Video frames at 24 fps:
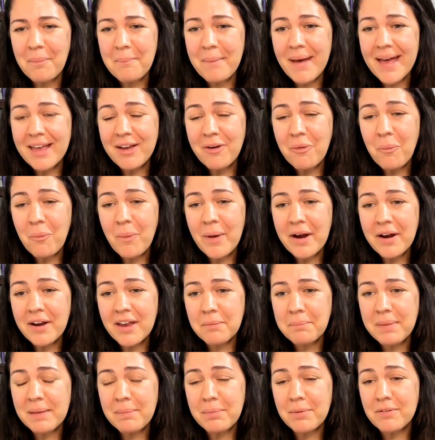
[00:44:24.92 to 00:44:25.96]
Mike, where
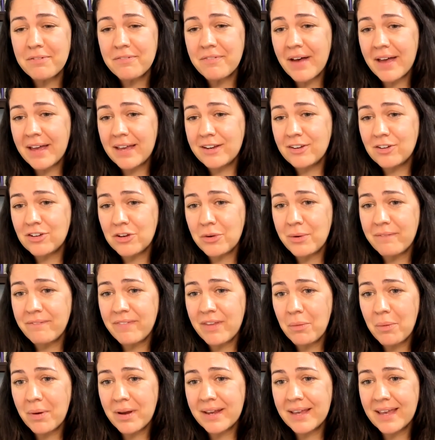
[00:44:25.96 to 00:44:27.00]
can people find you if
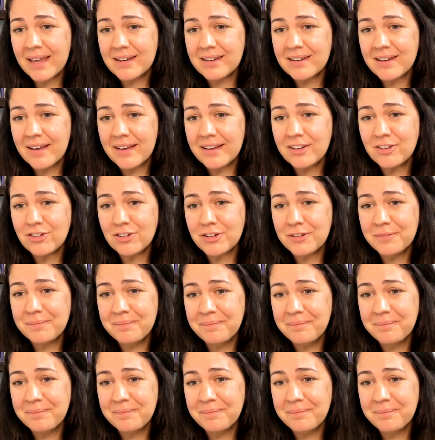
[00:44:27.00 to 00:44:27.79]
they want to get in touch?